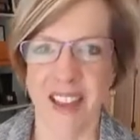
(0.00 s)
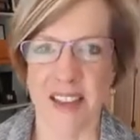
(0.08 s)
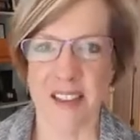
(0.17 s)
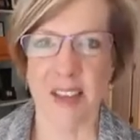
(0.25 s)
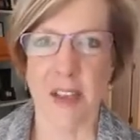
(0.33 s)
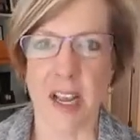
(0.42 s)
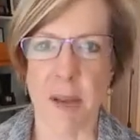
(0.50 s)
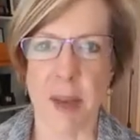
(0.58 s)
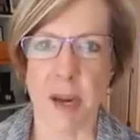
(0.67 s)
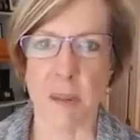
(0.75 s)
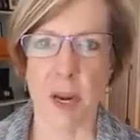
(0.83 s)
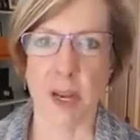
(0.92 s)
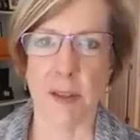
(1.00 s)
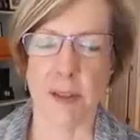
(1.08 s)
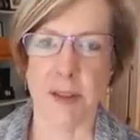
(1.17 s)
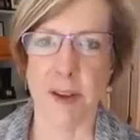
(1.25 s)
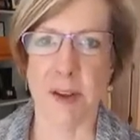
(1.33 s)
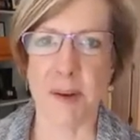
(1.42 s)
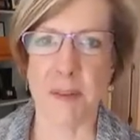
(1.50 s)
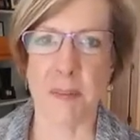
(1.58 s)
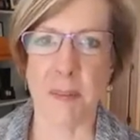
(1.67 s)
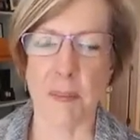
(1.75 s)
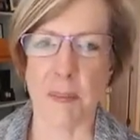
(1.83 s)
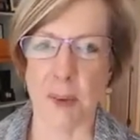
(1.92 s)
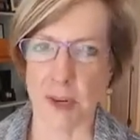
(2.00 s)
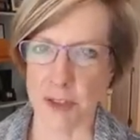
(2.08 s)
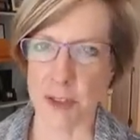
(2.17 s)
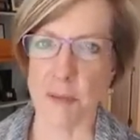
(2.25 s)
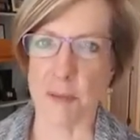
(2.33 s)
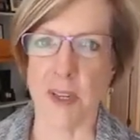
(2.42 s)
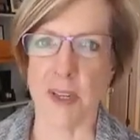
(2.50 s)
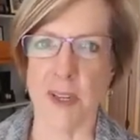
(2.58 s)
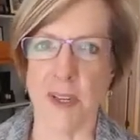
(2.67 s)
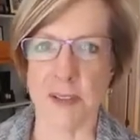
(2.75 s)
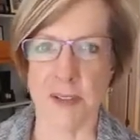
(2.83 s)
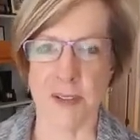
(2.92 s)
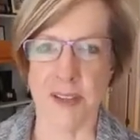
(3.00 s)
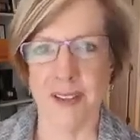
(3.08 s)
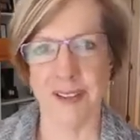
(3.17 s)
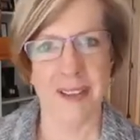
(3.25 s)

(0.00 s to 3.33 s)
I sound like I'm out of breath, but I shouldn't be because